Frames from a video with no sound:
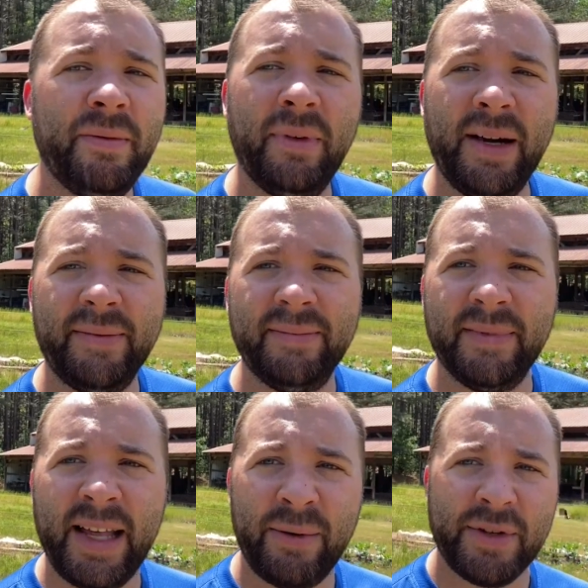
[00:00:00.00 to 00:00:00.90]
Well,
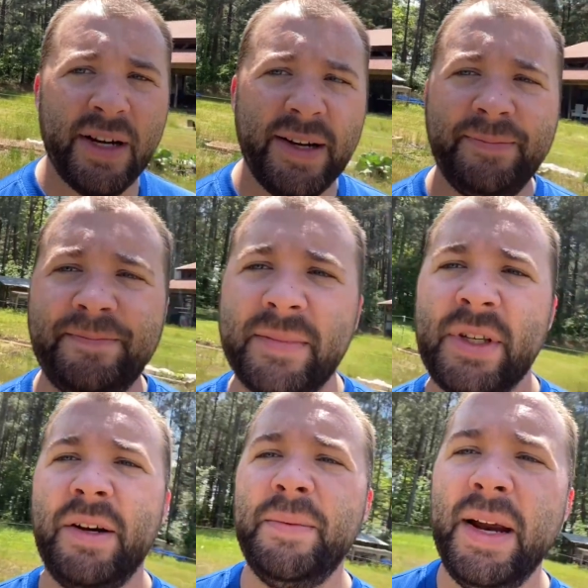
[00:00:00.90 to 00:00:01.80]
that one's done.
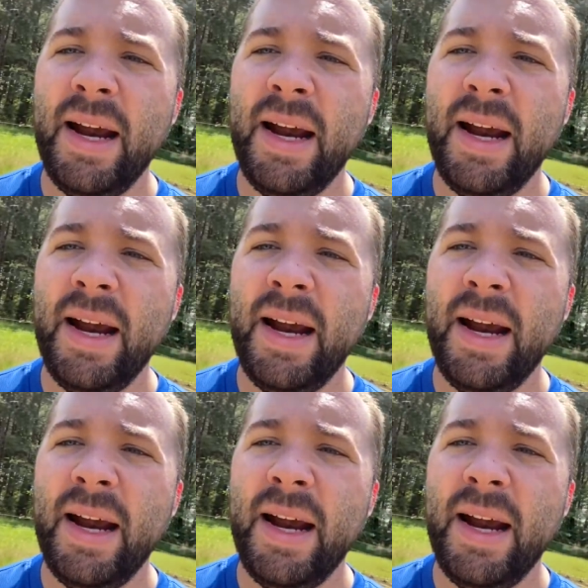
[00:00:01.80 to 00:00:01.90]
So